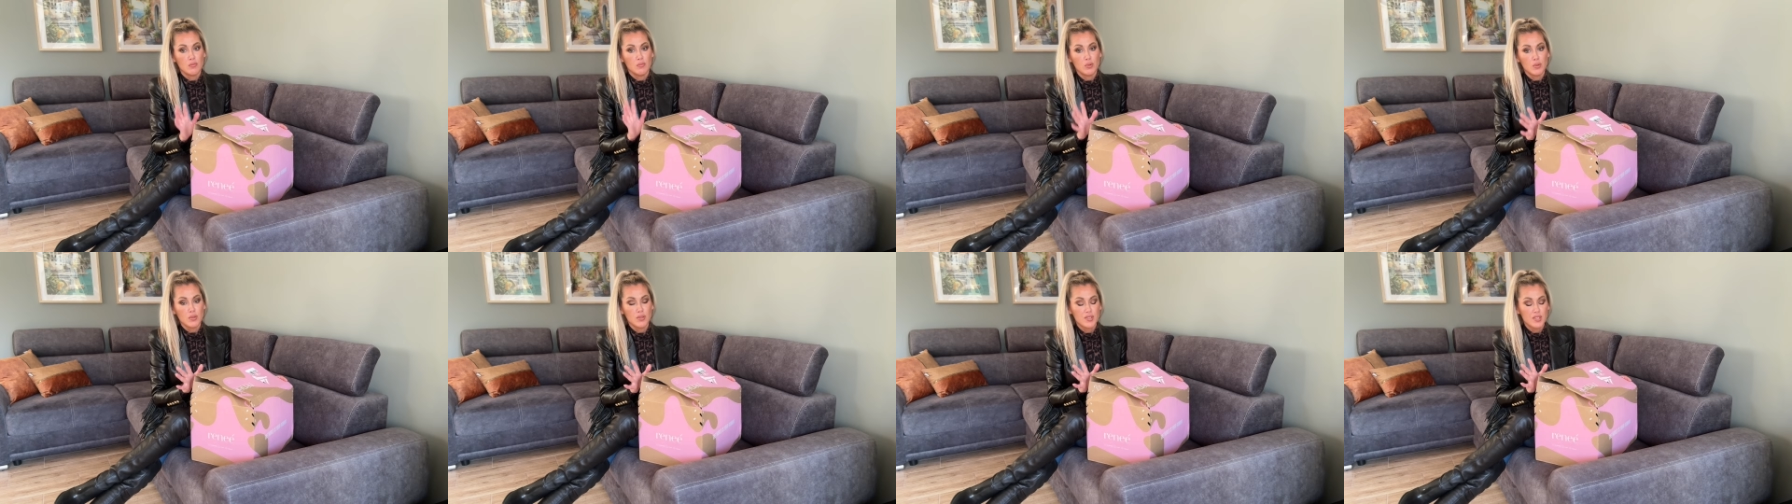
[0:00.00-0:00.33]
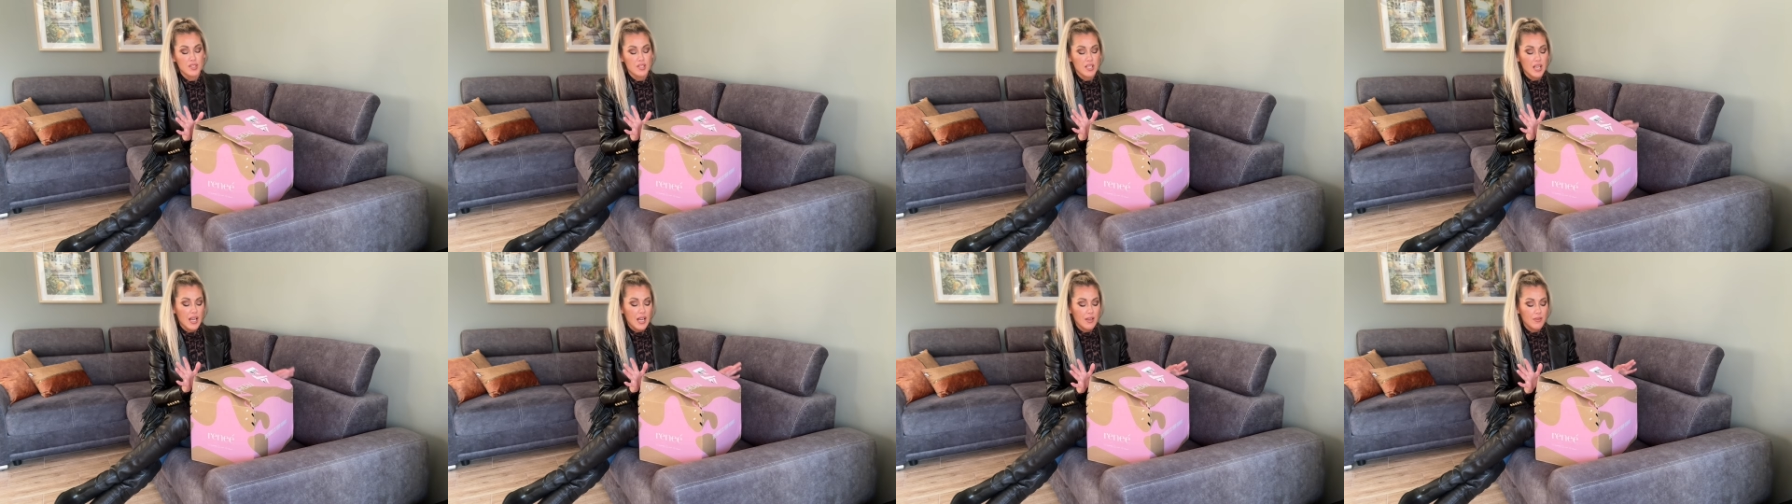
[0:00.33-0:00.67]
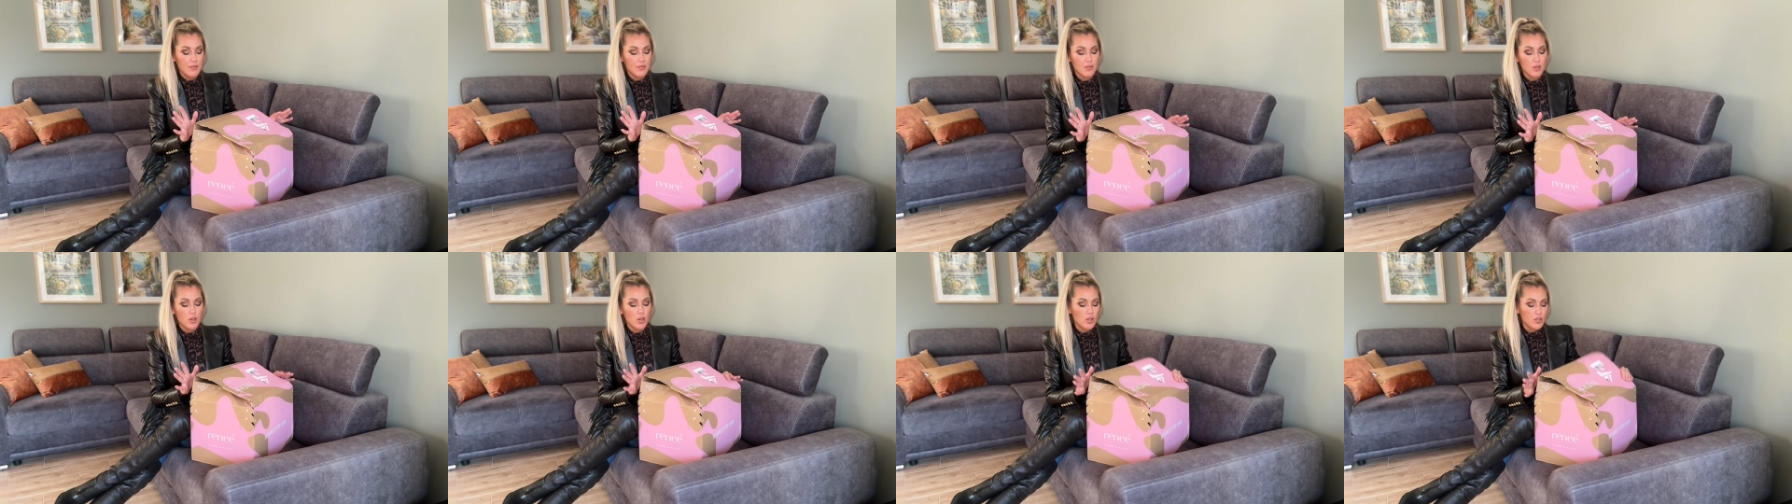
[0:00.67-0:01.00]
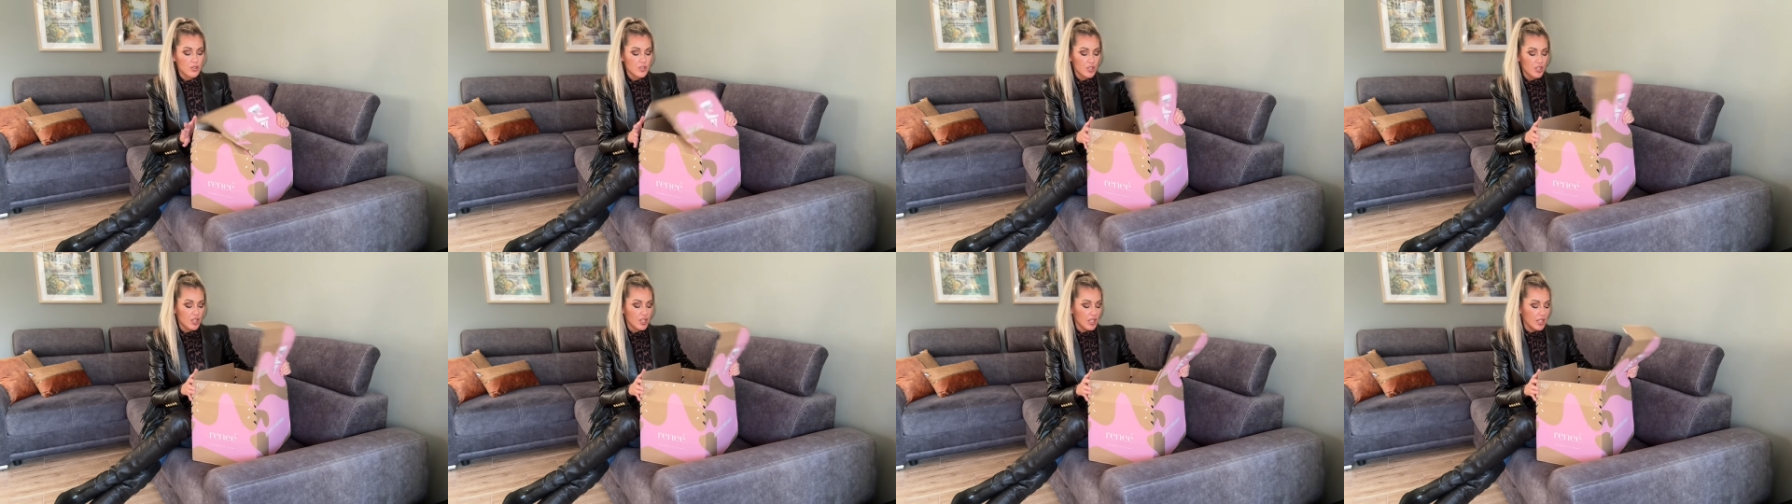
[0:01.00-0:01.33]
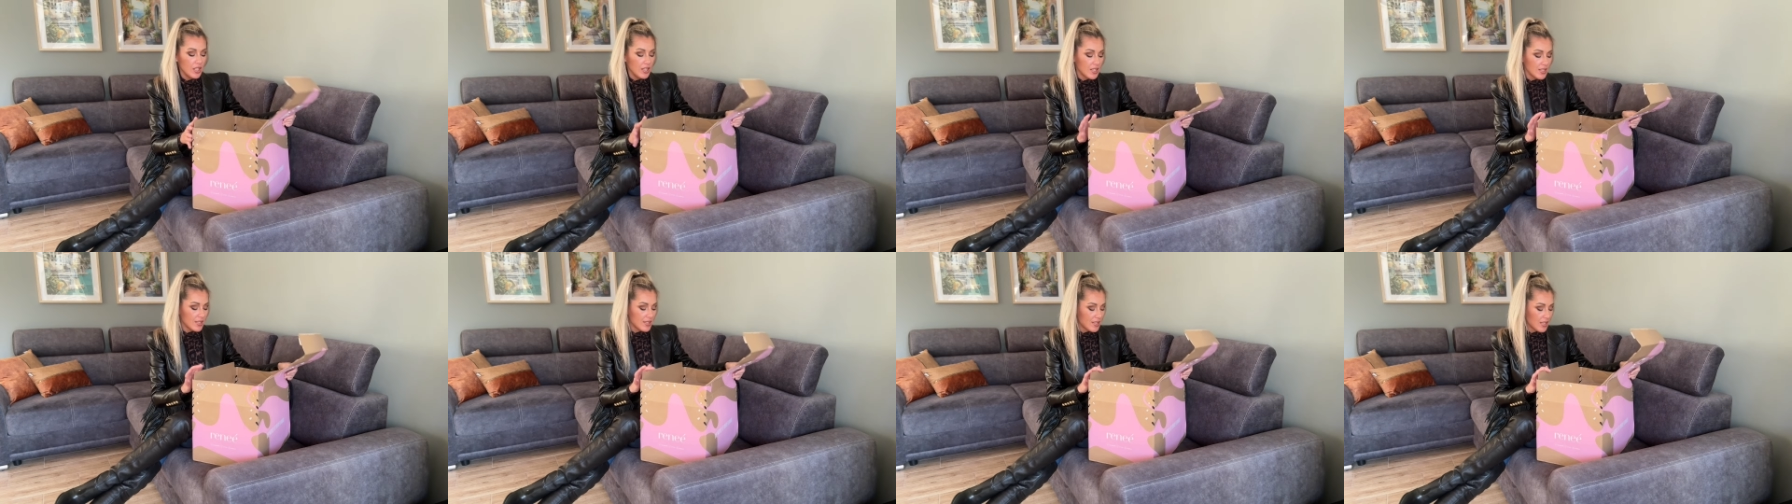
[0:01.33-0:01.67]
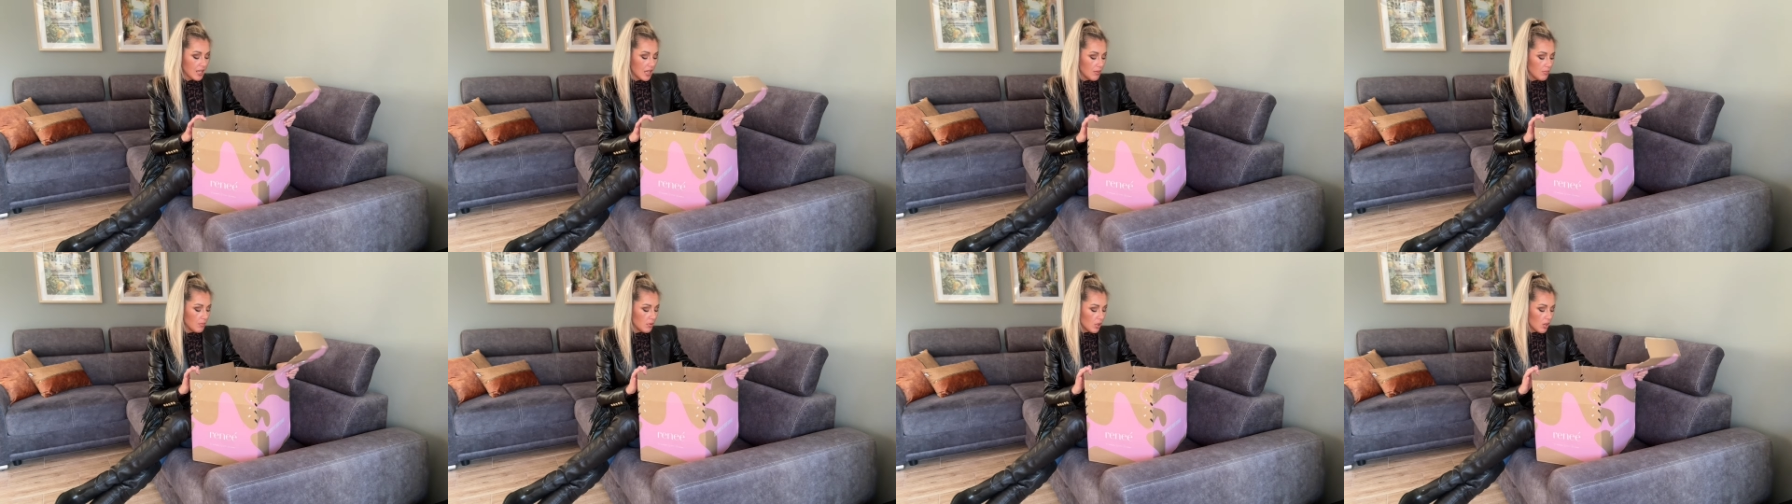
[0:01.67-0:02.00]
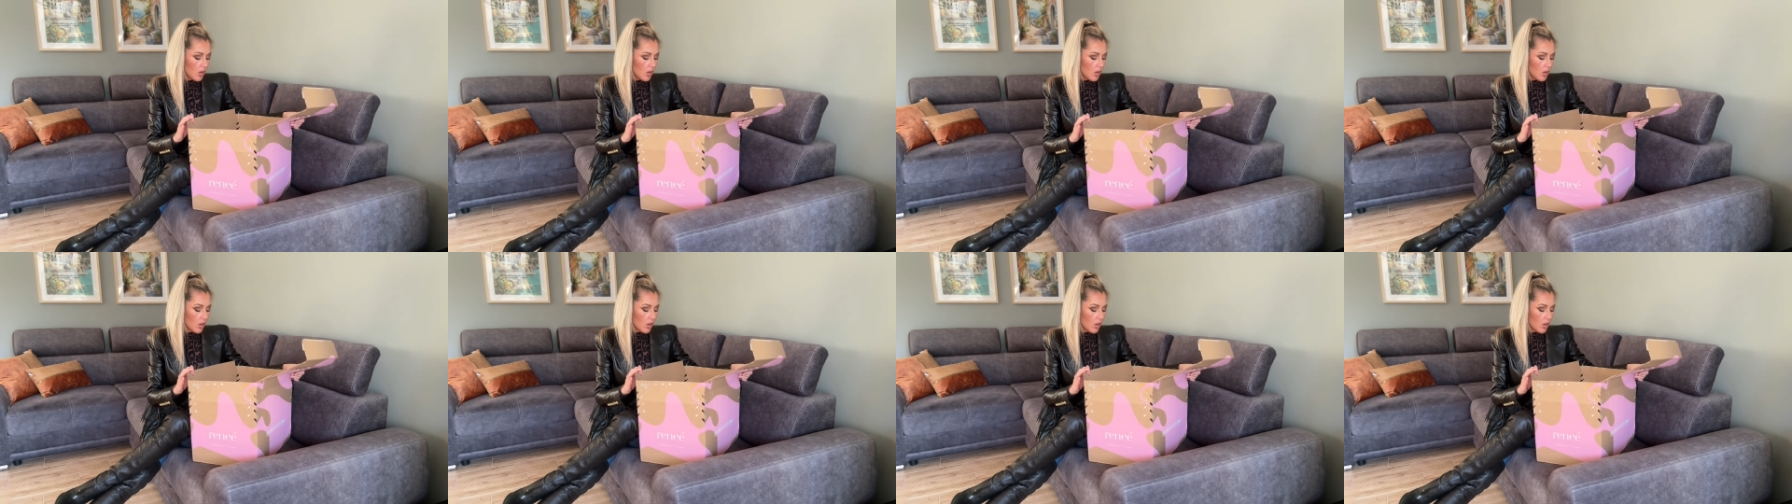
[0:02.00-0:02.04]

boots I've got in the same